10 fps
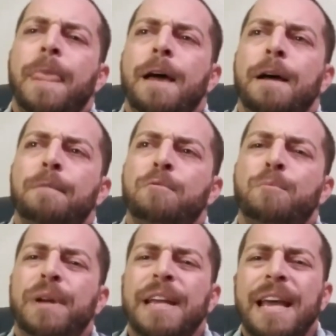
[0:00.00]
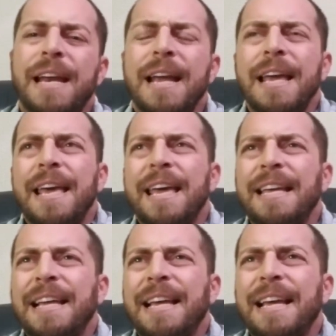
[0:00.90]
But again,
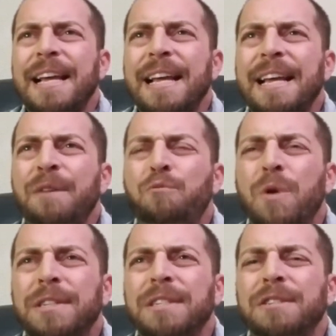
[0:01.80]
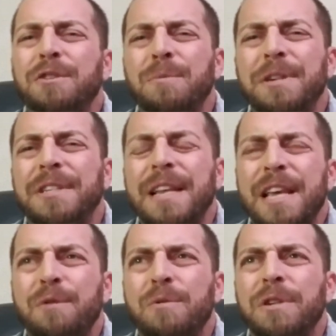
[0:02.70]
it wasn't so much that
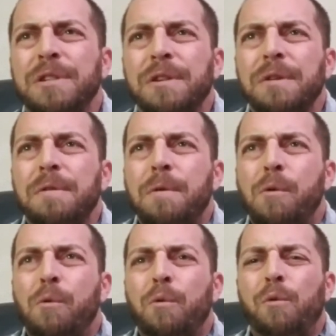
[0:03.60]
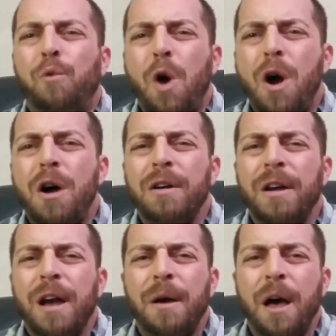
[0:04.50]
he was
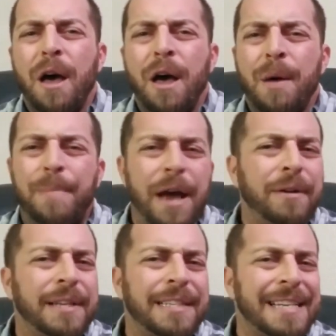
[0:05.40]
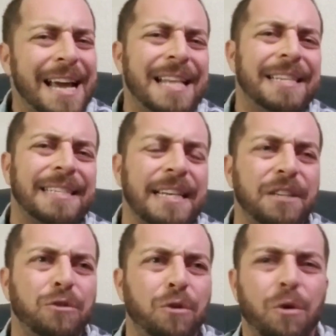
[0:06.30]
wrong about his
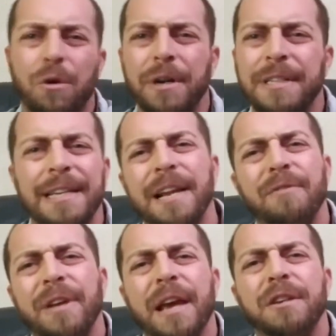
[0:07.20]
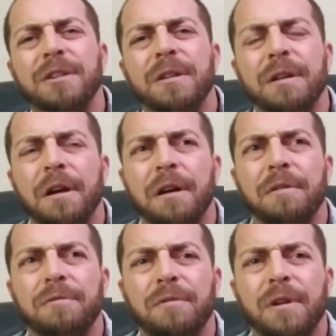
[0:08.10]
analysis or his identification
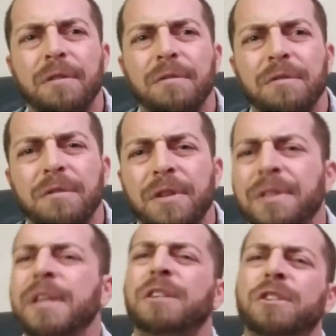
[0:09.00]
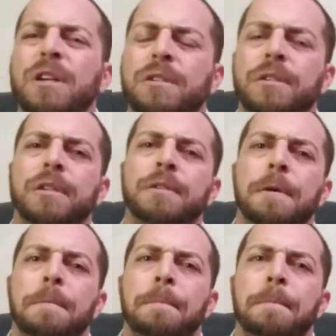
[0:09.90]
of the injustices,